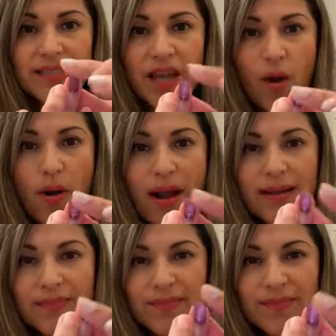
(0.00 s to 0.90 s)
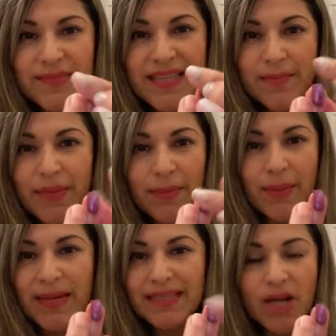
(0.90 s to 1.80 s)
So, see,
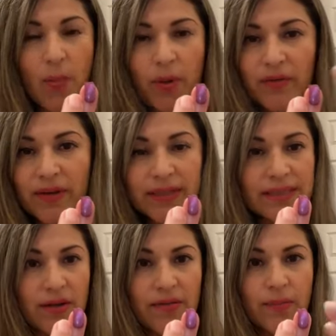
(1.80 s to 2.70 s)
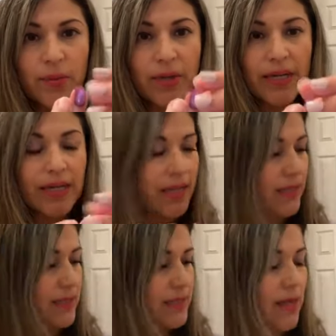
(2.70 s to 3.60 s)
I mean, it's not perfect. It's not even pretty.
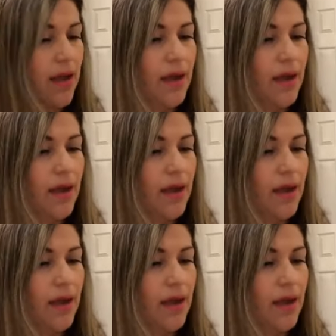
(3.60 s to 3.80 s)
It's